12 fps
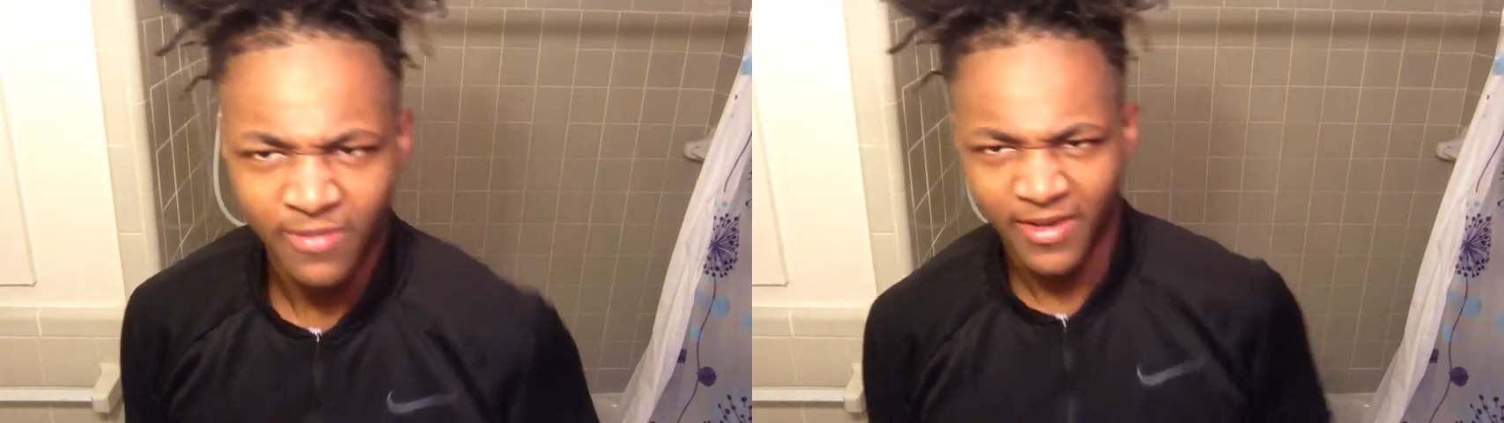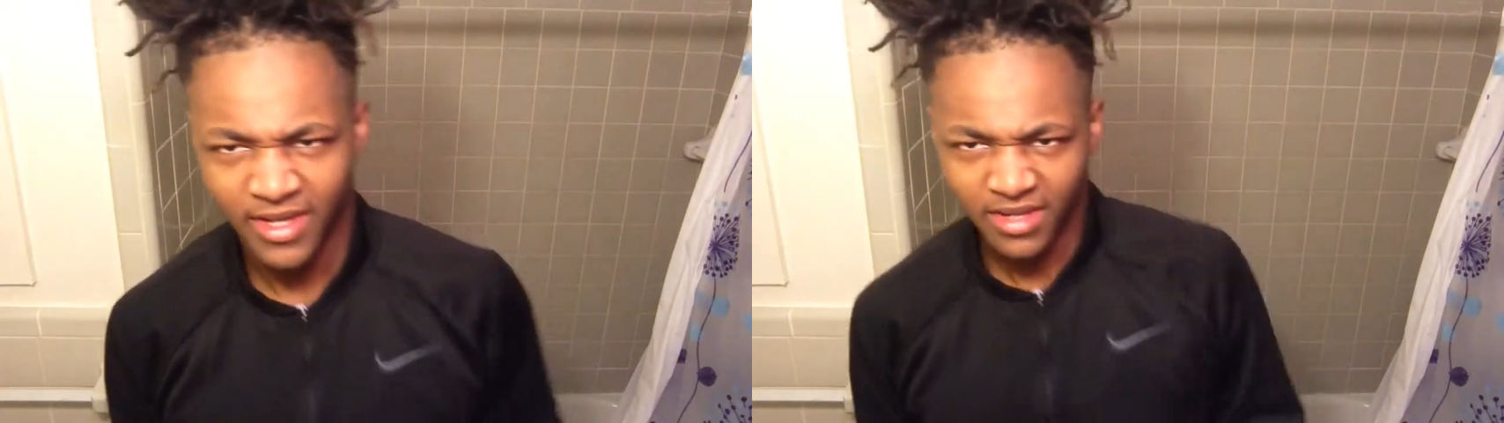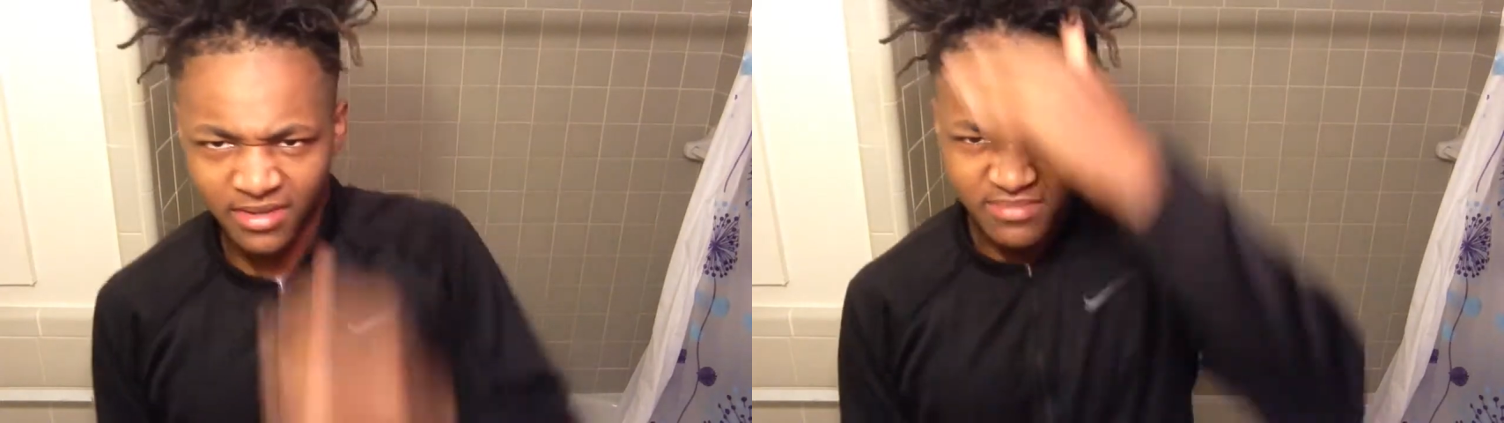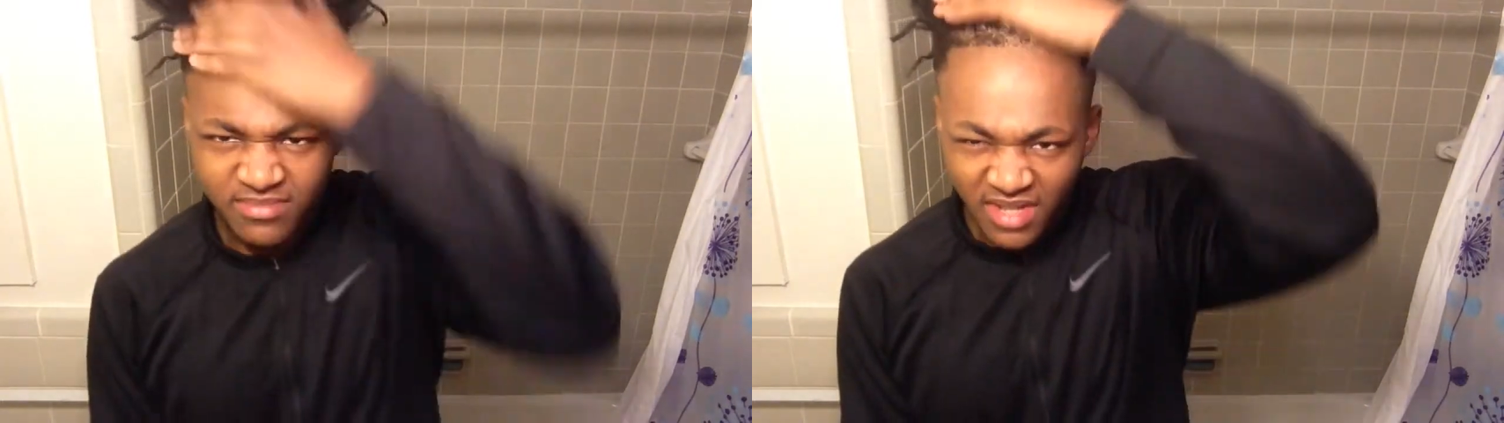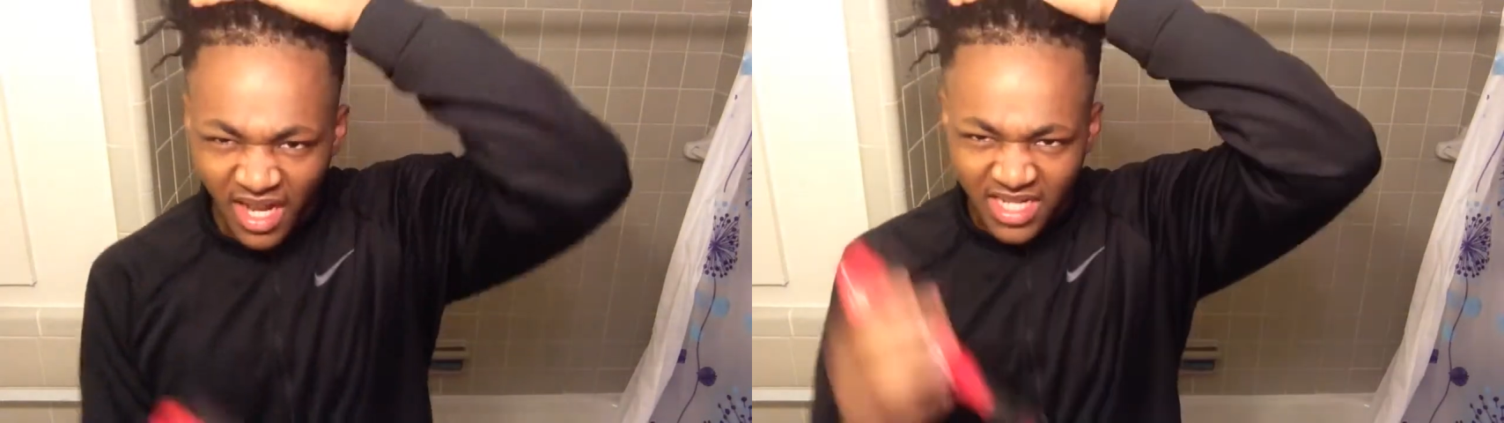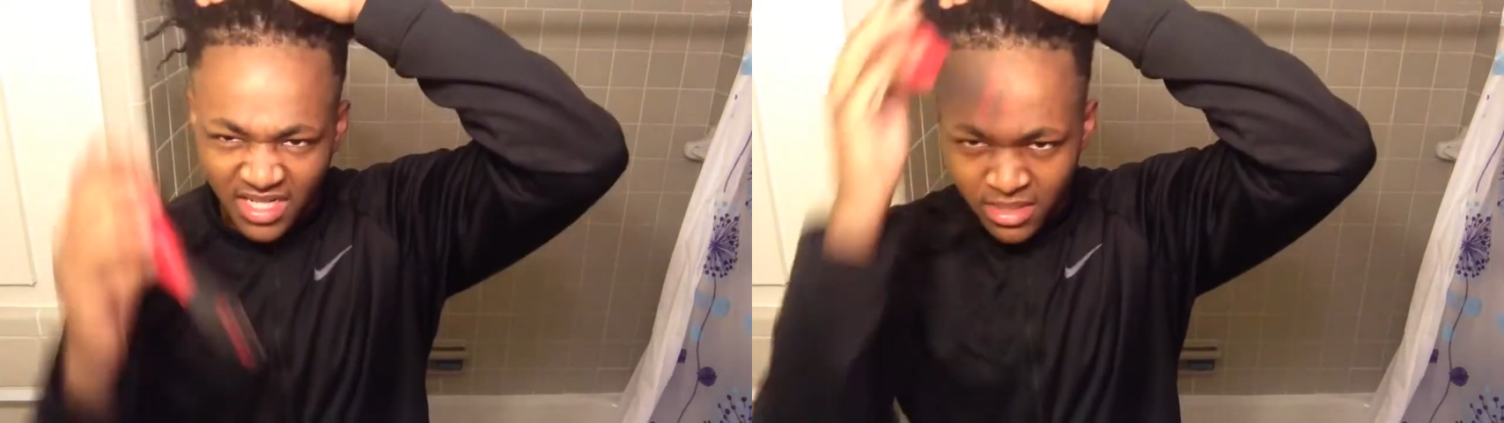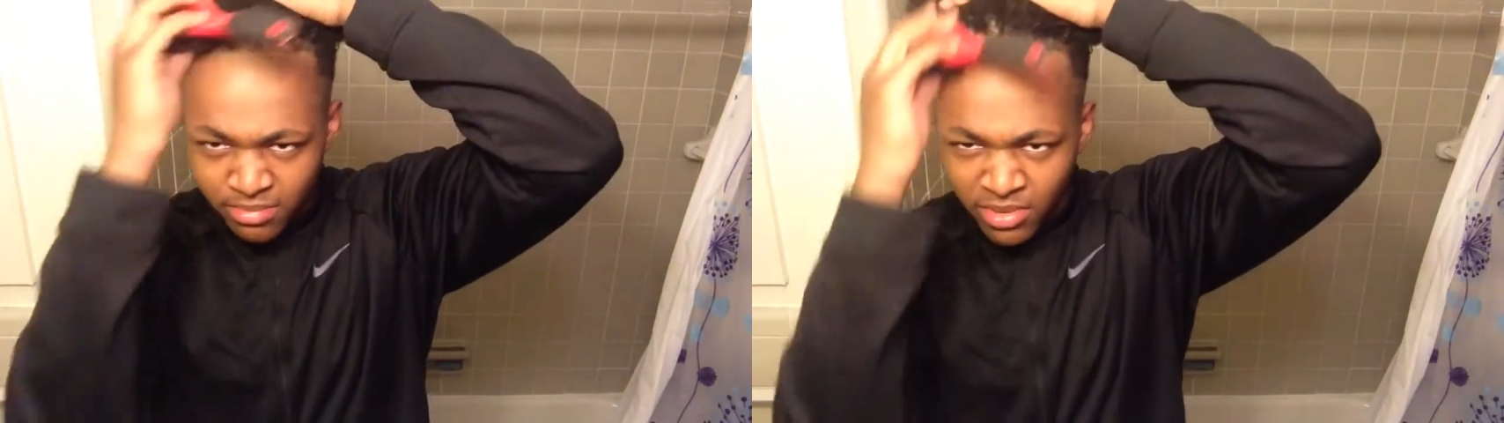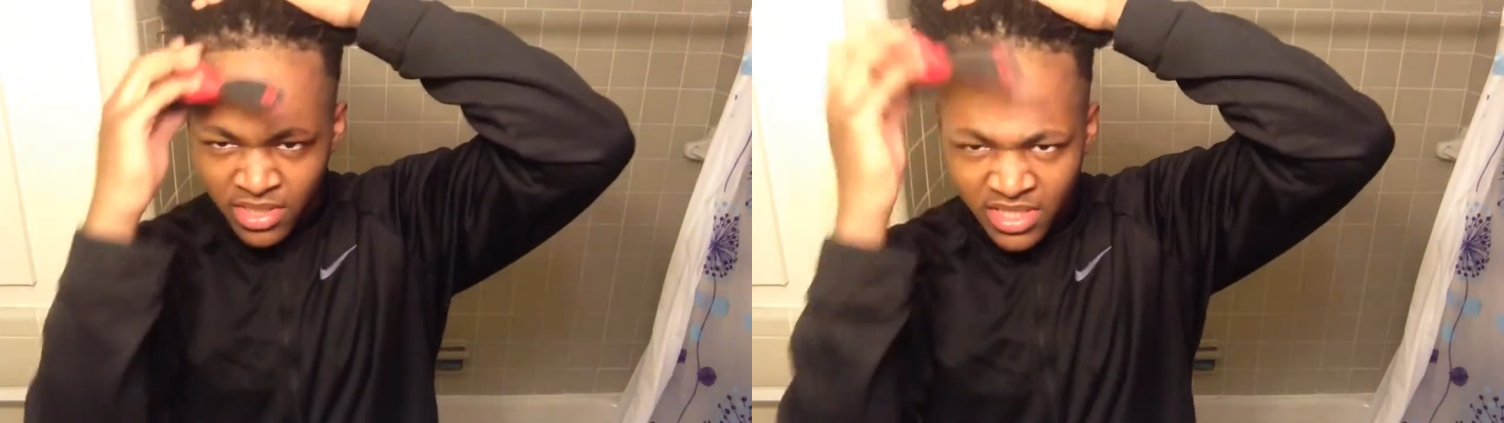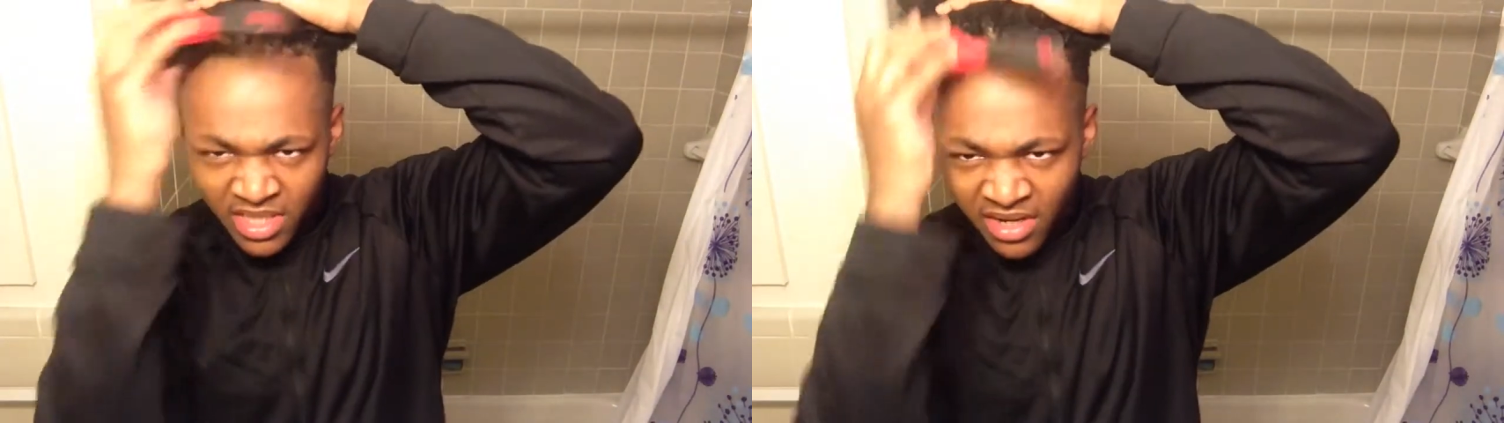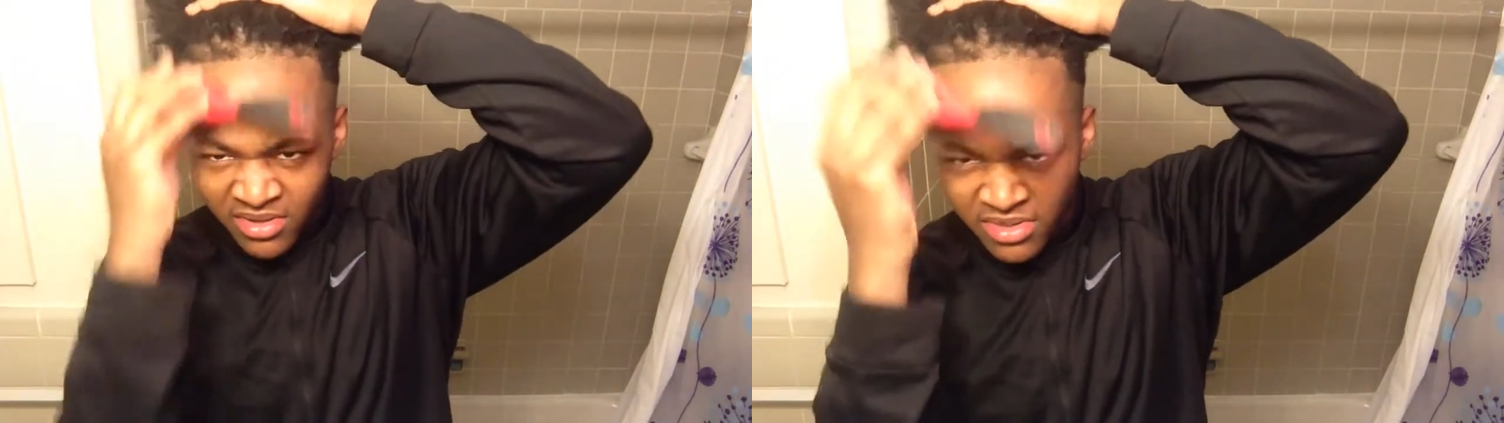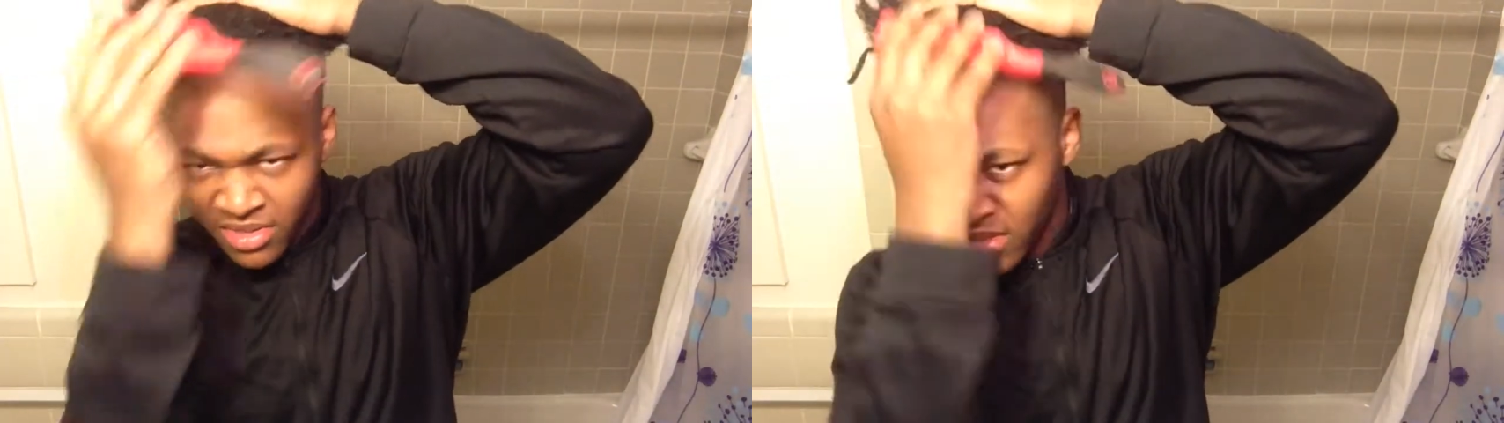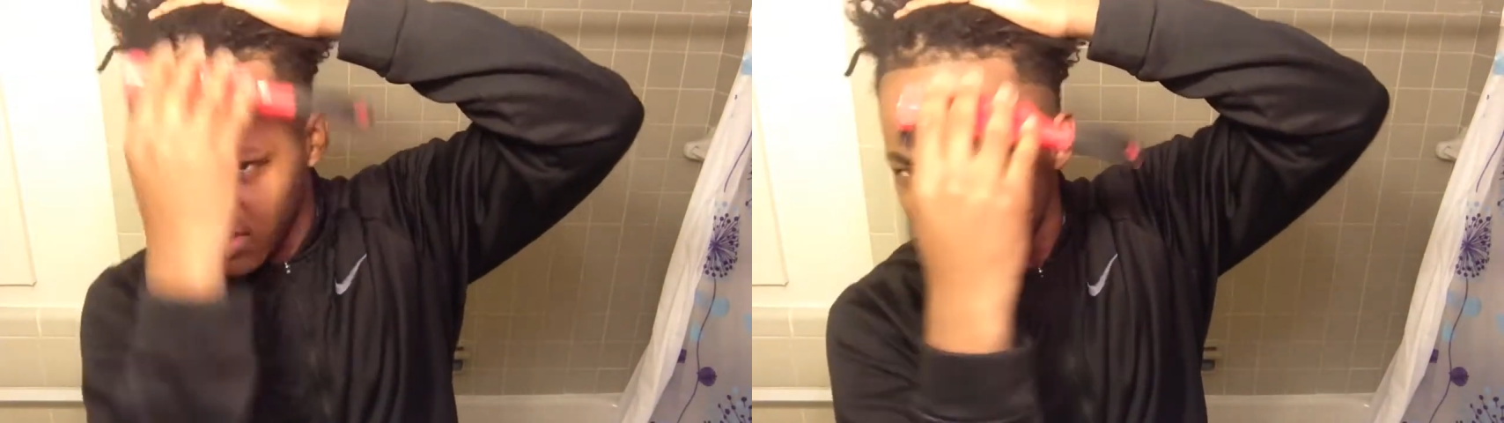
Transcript: Like I just brush down